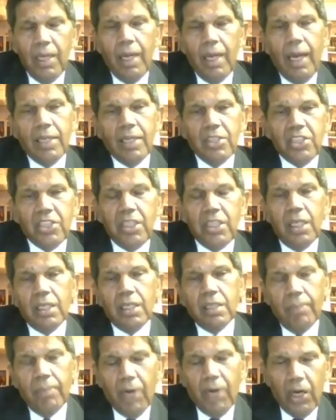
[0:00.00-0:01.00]
and
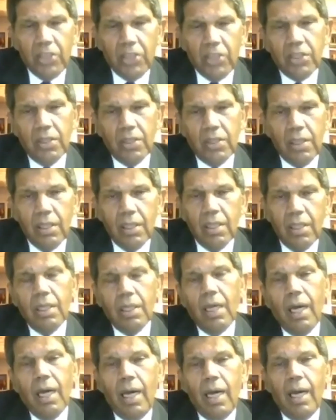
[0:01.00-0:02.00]
seek to marshal
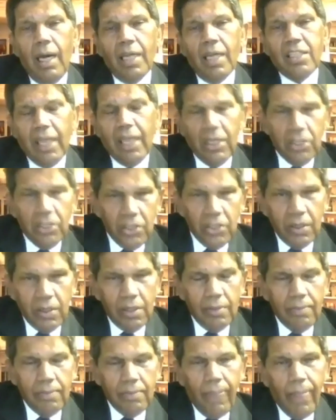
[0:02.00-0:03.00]
attention